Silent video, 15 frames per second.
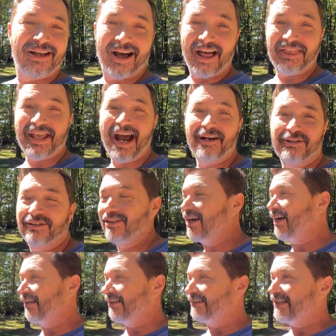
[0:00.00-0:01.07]
a thousand
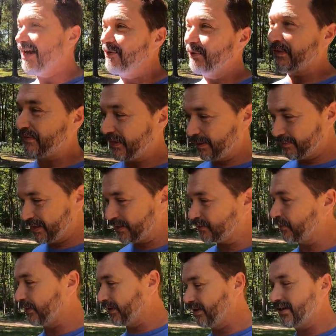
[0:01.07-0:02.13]
dollars had we filmed this
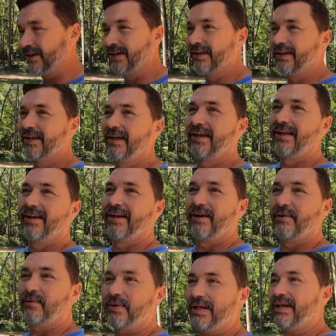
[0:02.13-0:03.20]
for you.
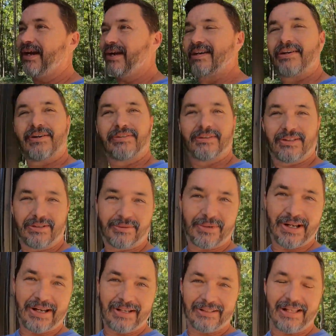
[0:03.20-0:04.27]
We got on Little
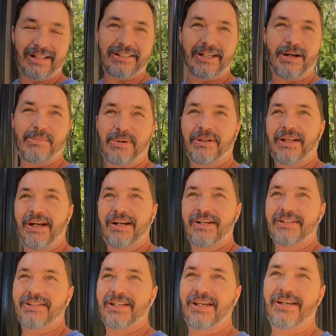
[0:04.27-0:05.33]
Red, that's our
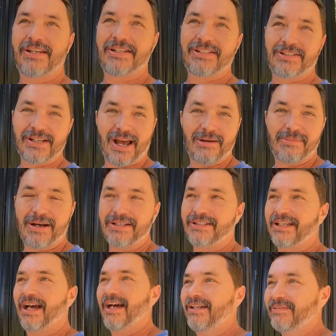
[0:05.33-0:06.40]
Polaris, side by
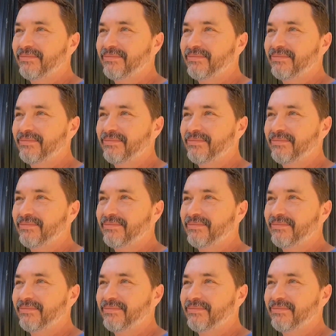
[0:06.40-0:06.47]
side,